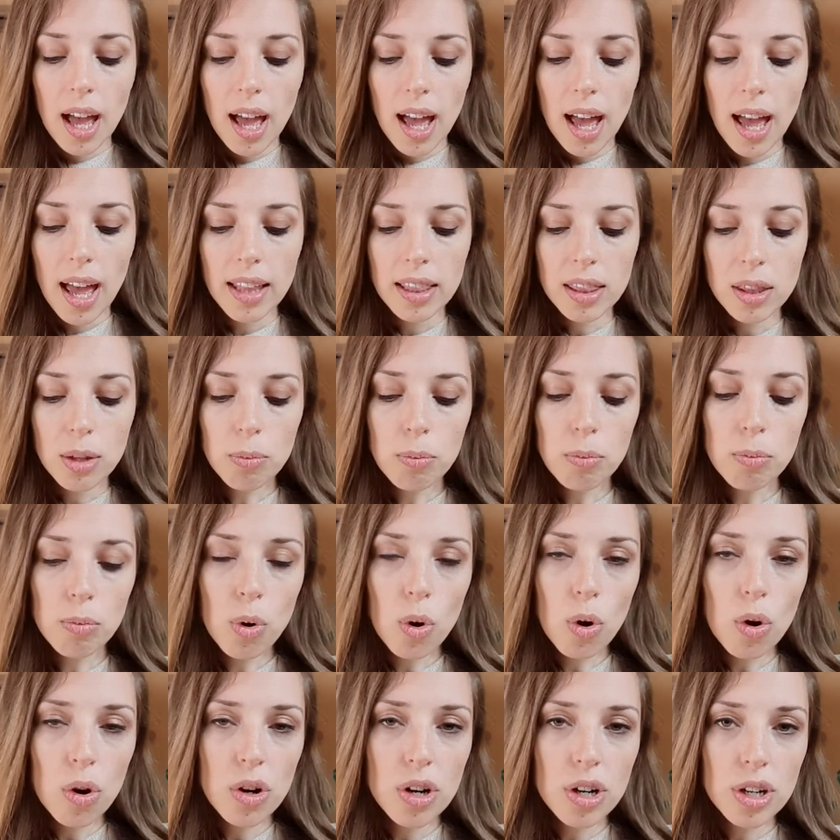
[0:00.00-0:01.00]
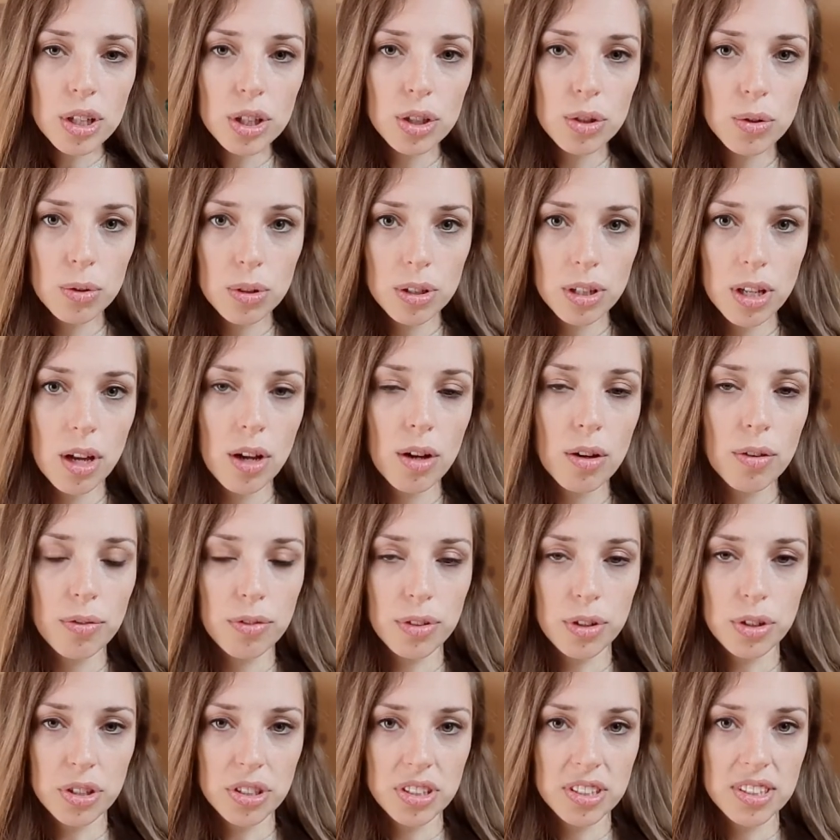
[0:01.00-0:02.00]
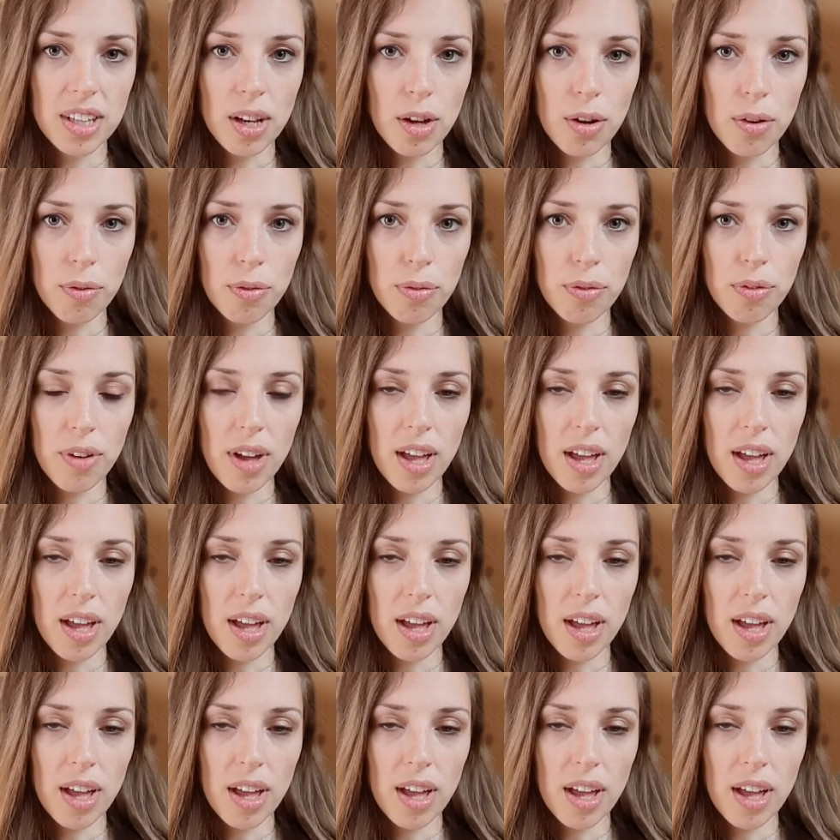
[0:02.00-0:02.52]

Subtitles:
And the more you love yourself